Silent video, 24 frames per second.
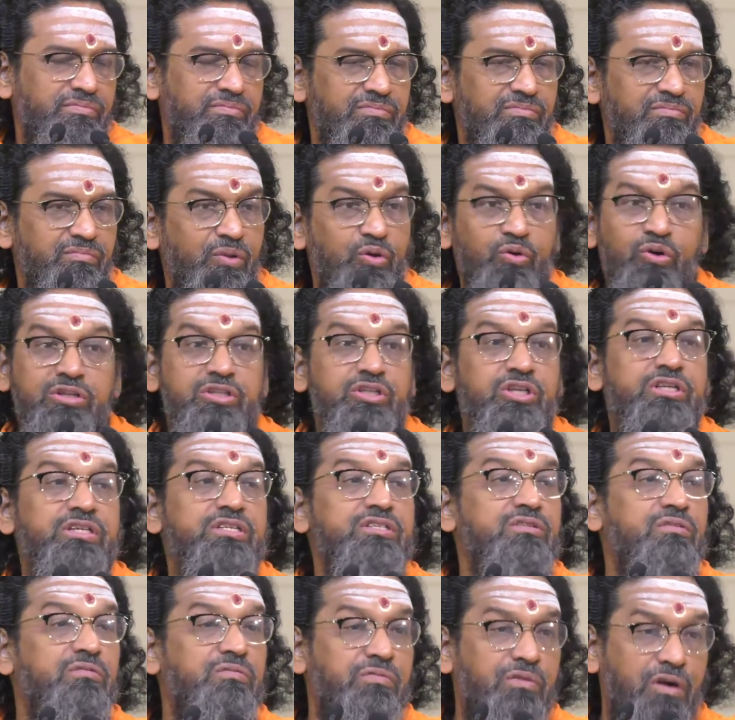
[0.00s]
because it
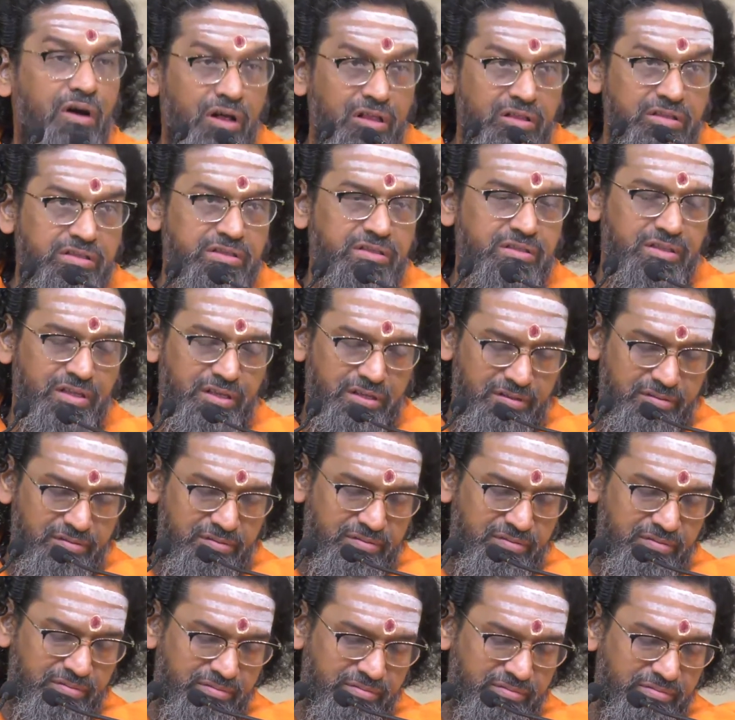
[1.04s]
is a false thing.
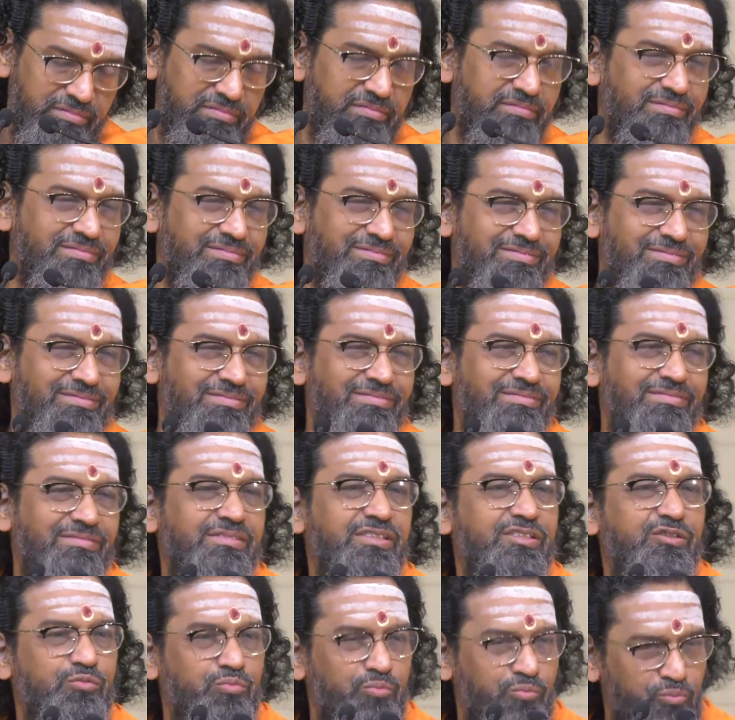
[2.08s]

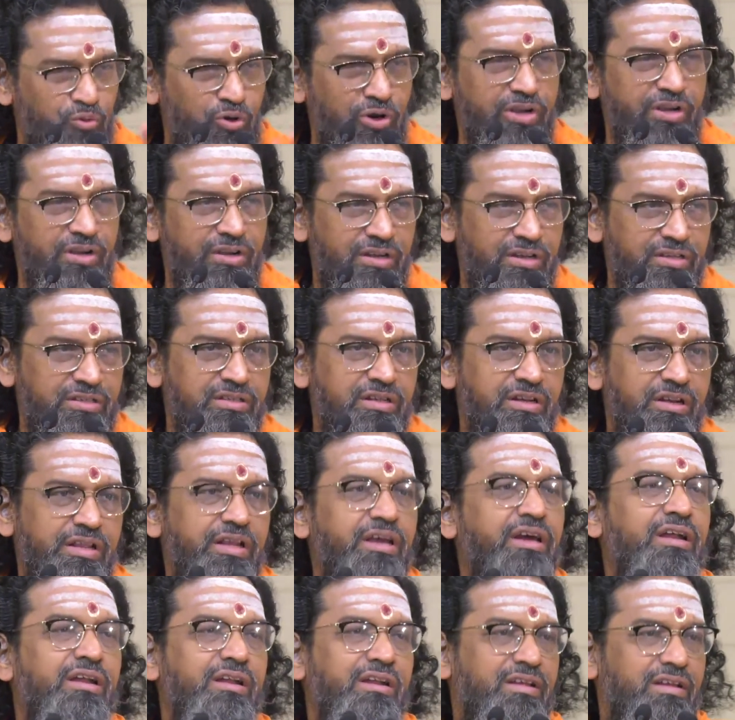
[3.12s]
This point is
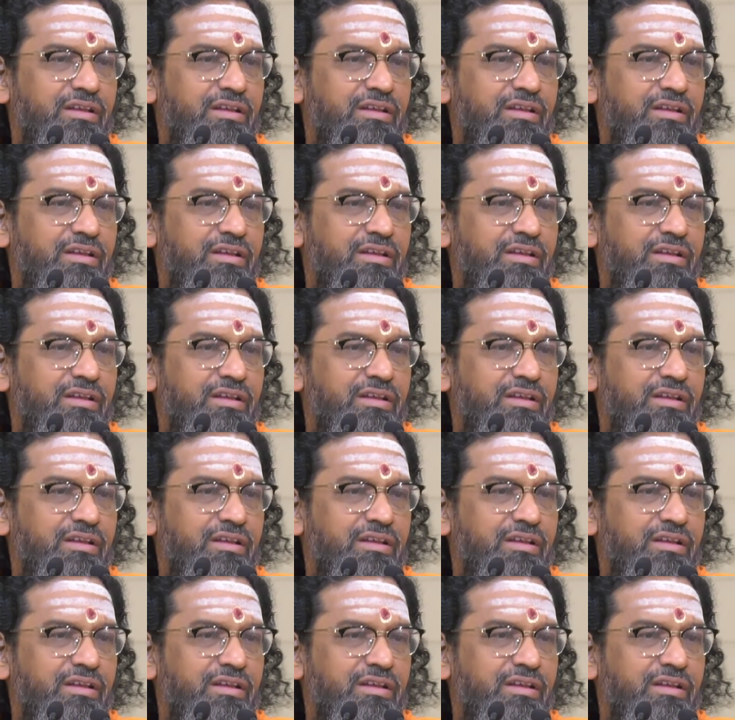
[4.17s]
clear.